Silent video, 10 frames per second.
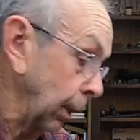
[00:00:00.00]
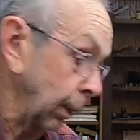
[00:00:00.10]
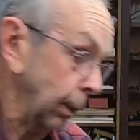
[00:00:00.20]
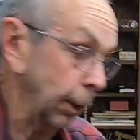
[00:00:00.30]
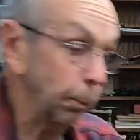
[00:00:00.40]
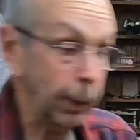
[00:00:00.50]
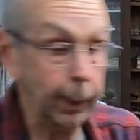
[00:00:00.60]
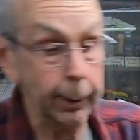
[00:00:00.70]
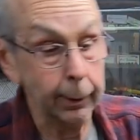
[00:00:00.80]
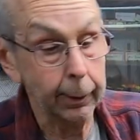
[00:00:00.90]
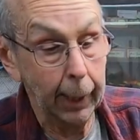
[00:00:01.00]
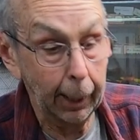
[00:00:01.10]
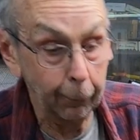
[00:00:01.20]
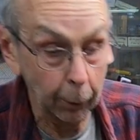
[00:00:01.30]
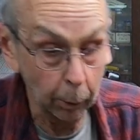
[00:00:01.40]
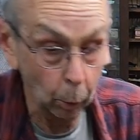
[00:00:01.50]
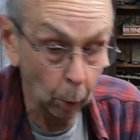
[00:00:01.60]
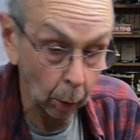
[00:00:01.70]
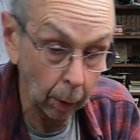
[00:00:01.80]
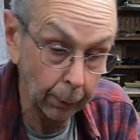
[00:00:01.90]
These planes after the
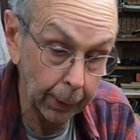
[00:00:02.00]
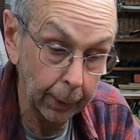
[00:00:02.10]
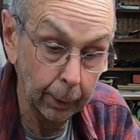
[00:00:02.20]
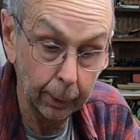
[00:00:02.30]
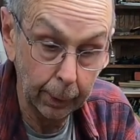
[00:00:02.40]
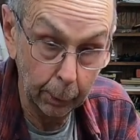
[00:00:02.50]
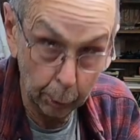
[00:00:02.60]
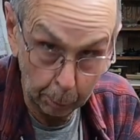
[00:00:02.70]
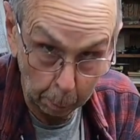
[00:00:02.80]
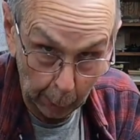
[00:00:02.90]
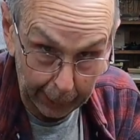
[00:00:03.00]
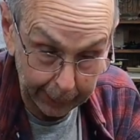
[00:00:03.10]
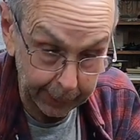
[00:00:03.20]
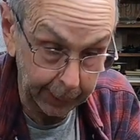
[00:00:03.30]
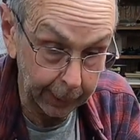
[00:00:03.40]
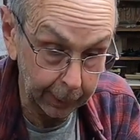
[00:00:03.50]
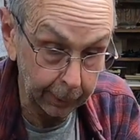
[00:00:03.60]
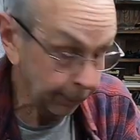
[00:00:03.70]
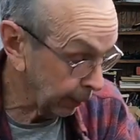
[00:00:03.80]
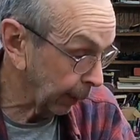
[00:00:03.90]
war, they used brass
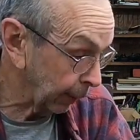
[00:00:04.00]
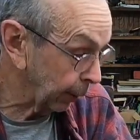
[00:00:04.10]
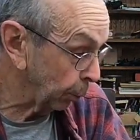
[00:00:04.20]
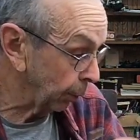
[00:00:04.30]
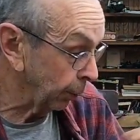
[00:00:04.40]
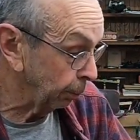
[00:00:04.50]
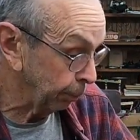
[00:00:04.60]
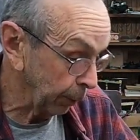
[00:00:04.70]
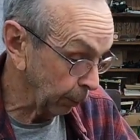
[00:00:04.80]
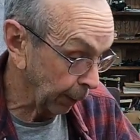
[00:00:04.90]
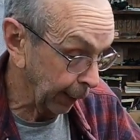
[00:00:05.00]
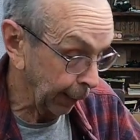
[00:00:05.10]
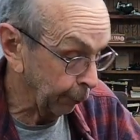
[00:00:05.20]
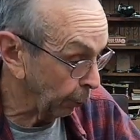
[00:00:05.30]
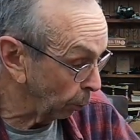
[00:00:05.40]
again. Like this was built right after the